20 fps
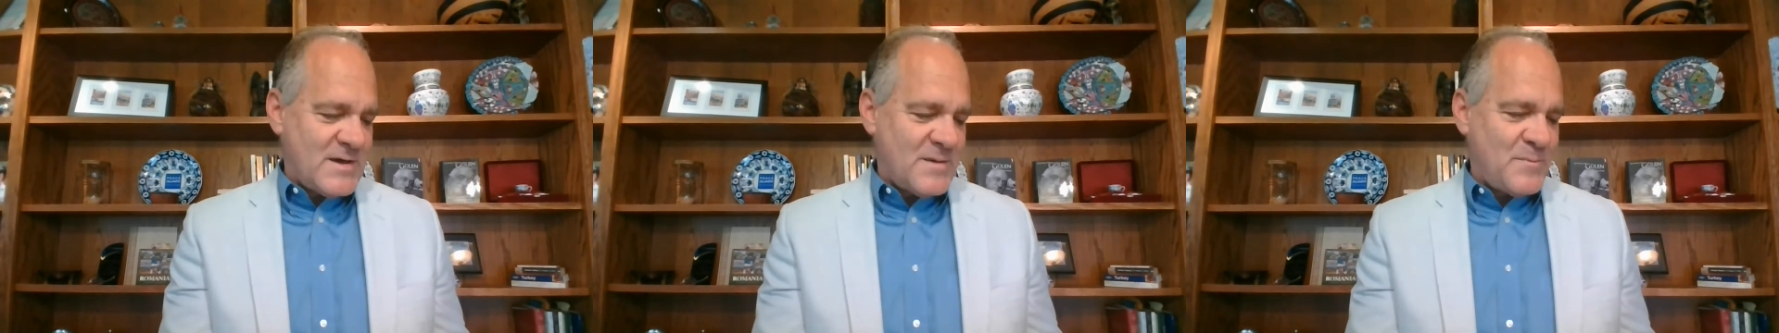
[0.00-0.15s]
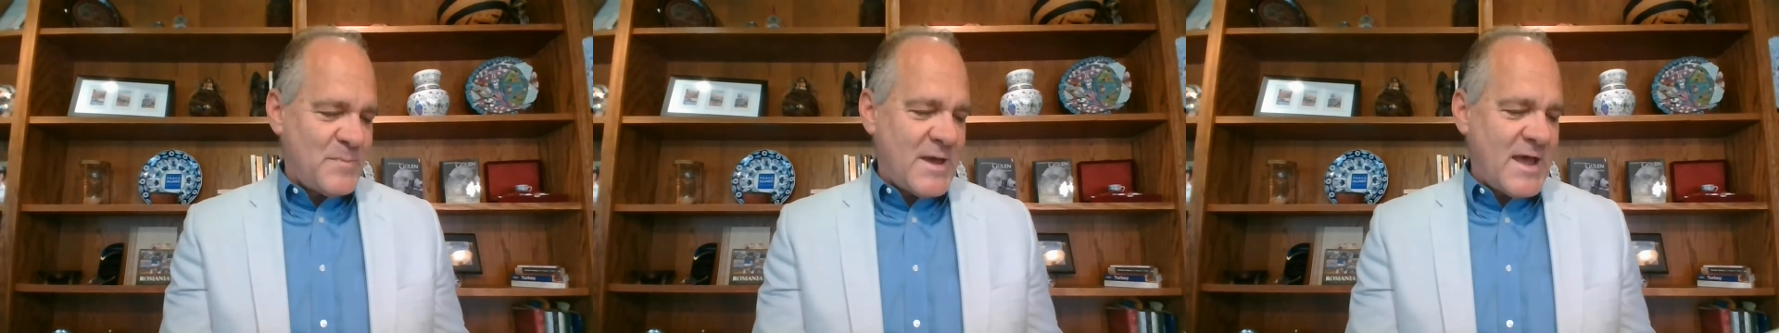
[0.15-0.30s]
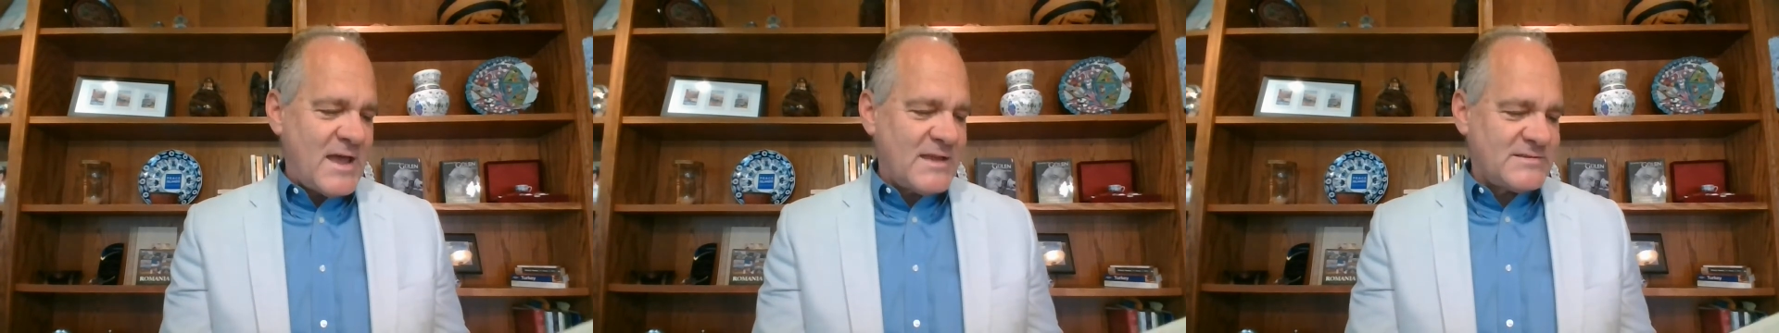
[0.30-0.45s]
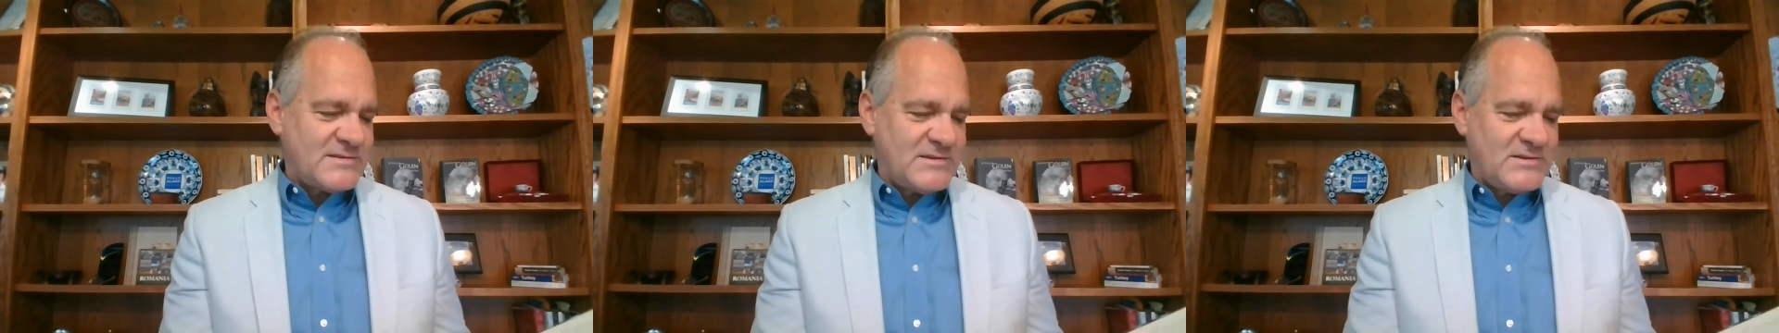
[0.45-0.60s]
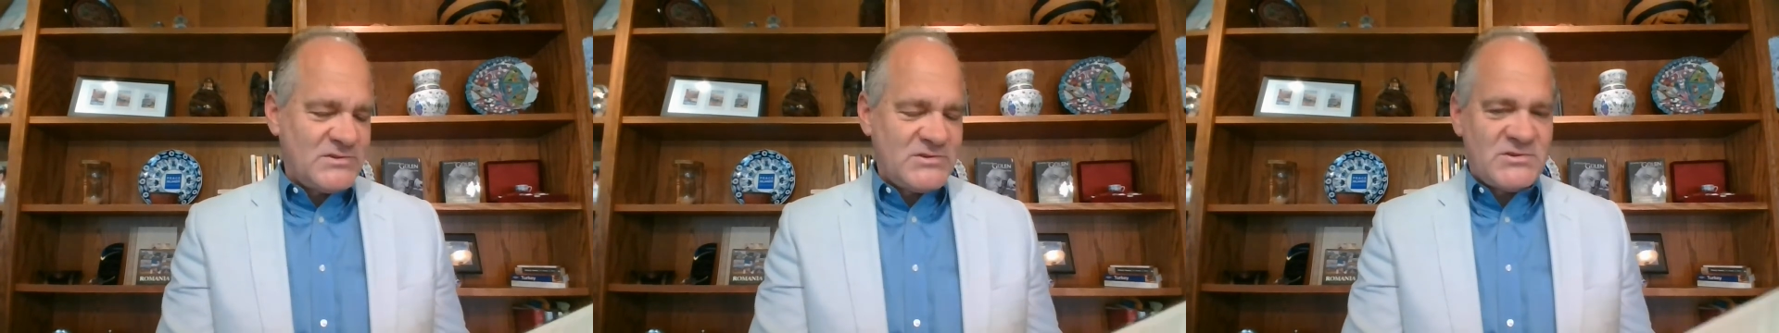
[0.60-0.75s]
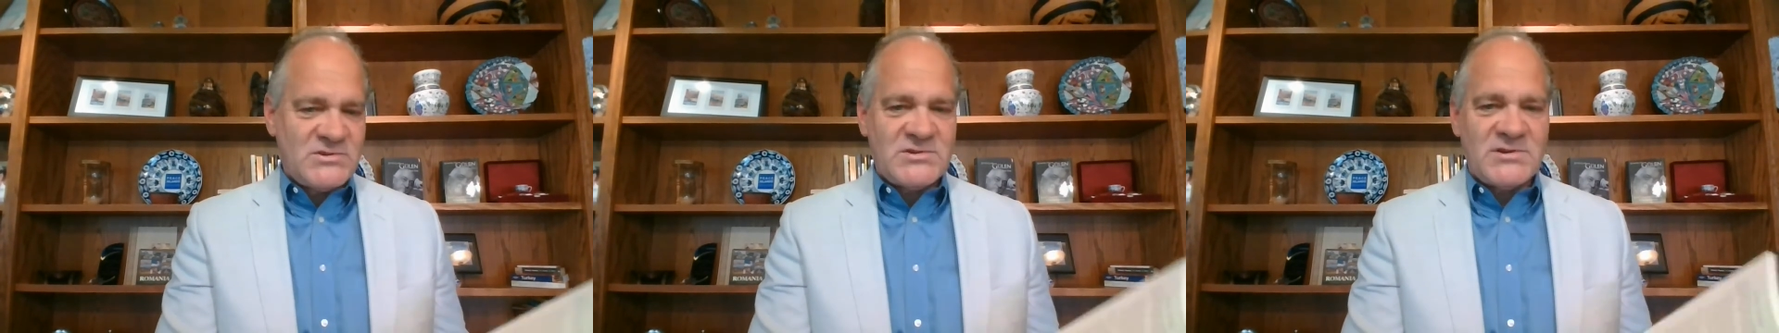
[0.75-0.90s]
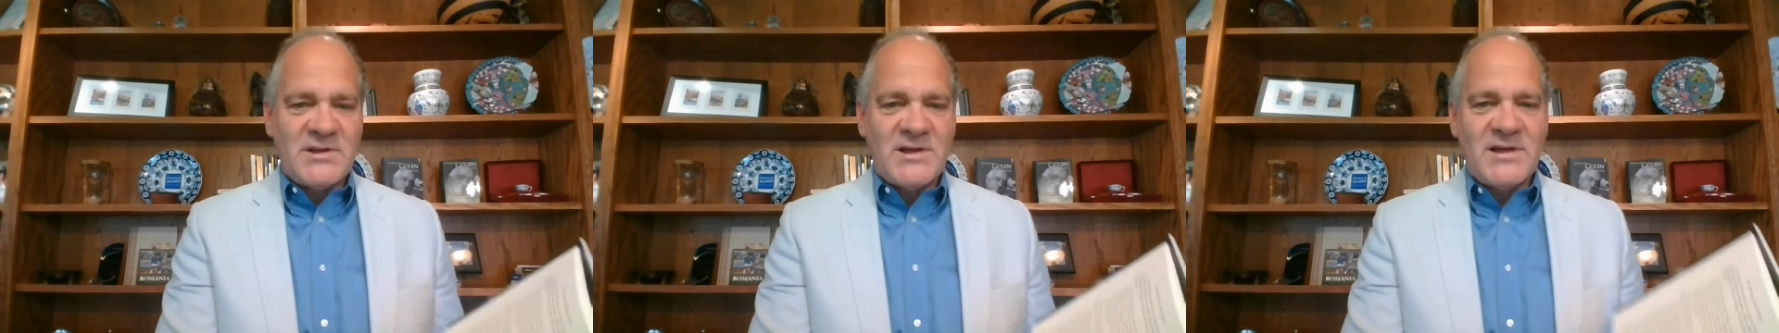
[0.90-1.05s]

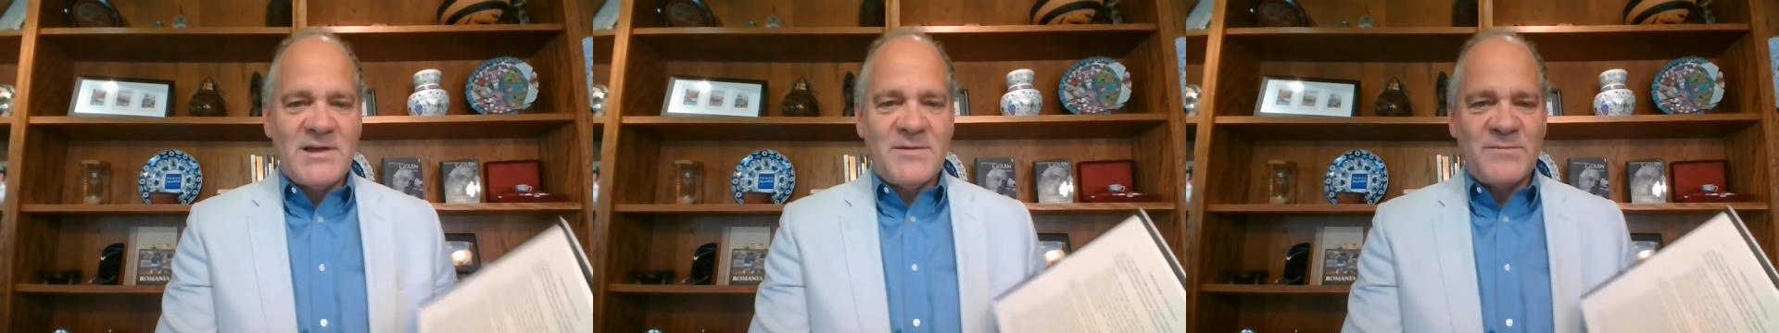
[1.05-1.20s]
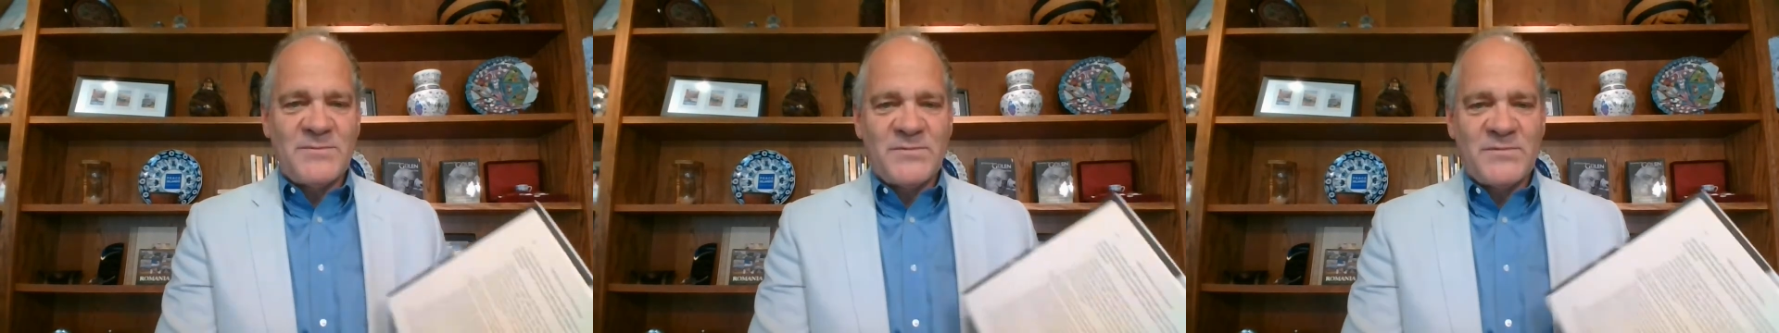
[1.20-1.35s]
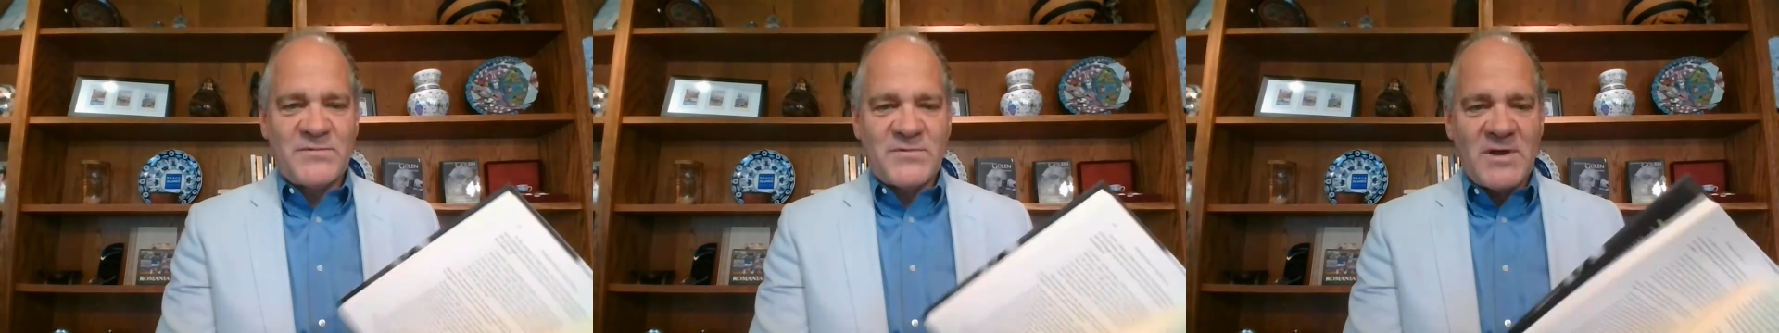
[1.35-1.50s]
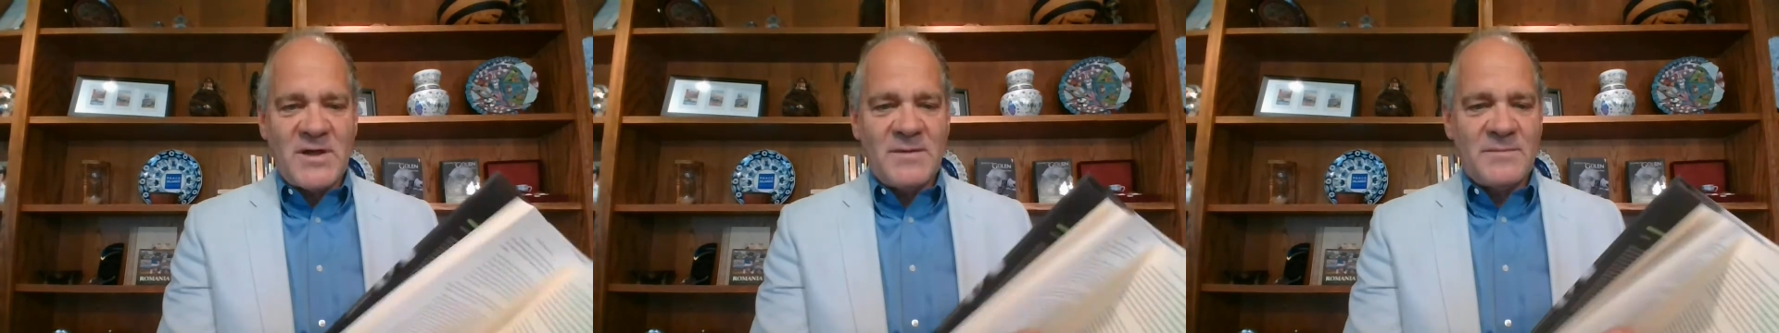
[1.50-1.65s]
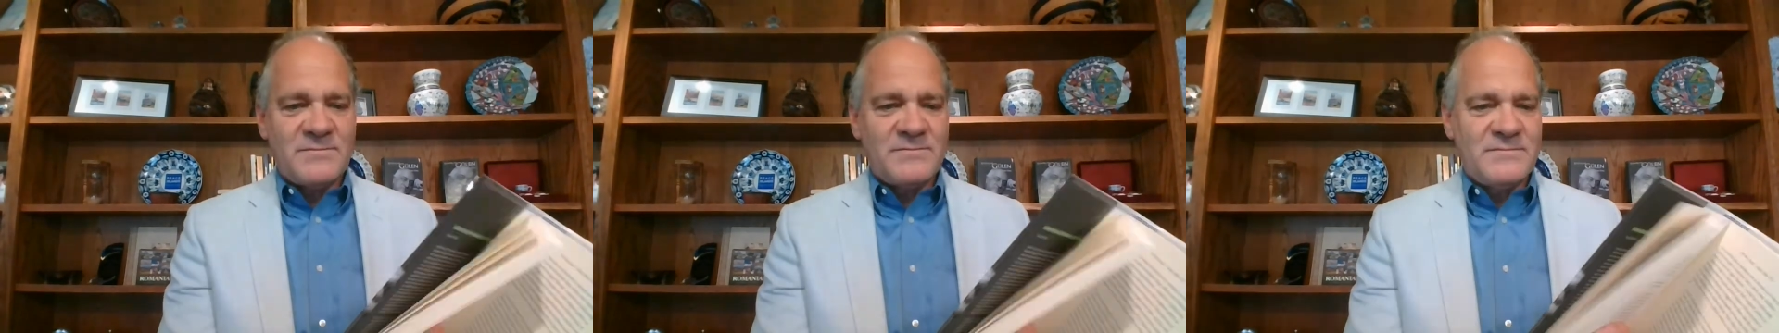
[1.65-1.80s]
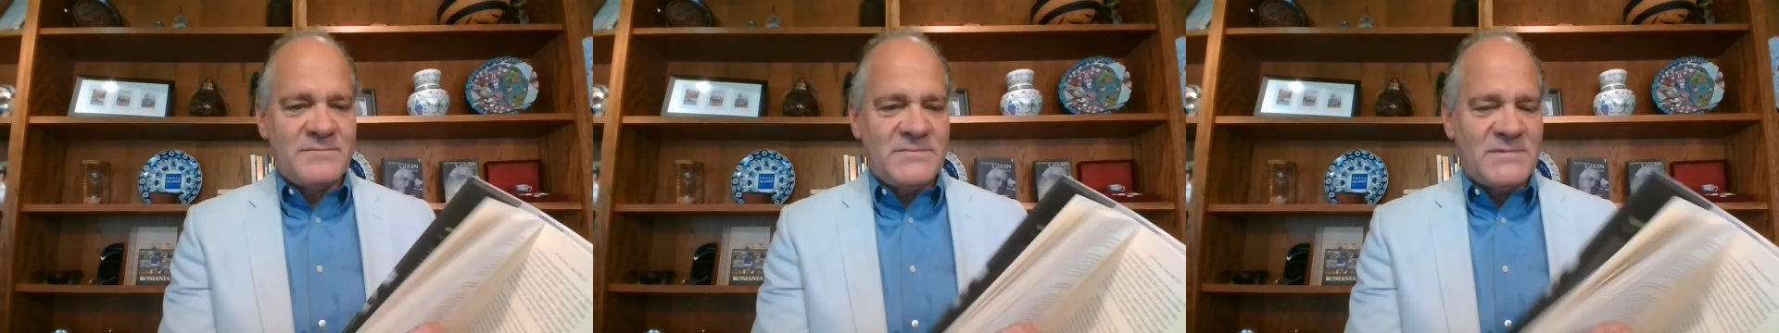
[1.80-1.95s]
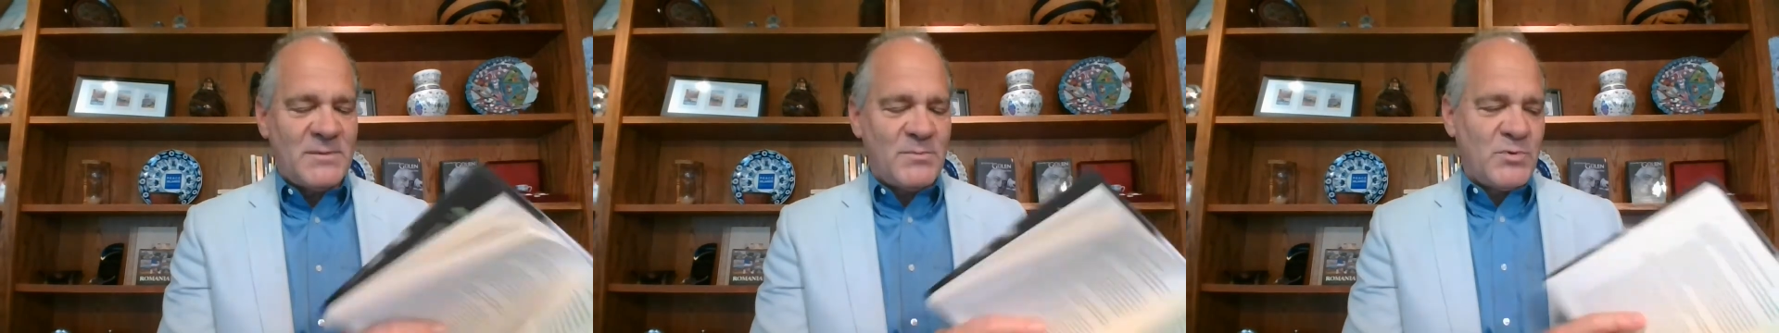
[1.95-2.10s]
passage from
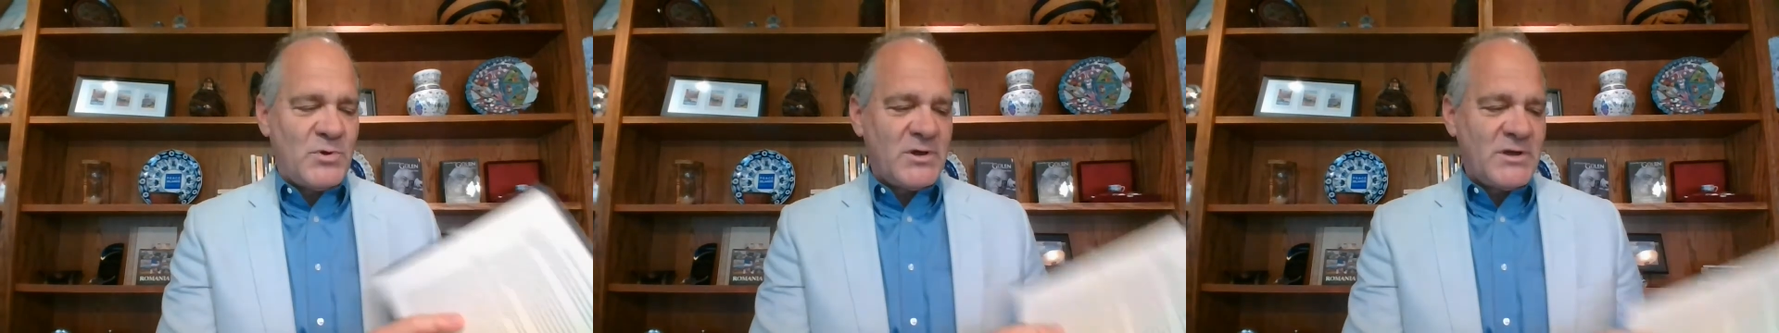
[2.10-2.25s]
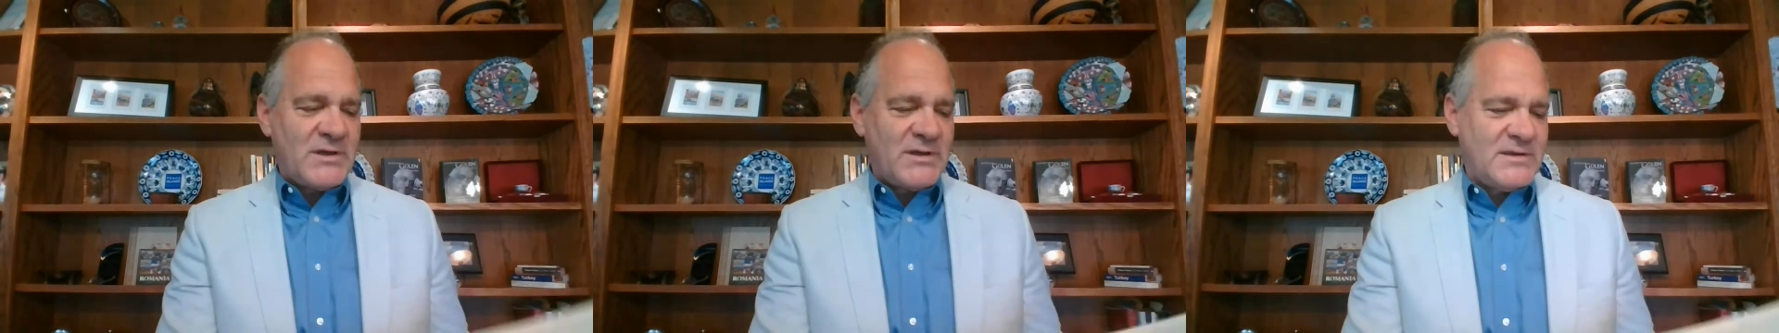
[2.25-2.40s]
the book.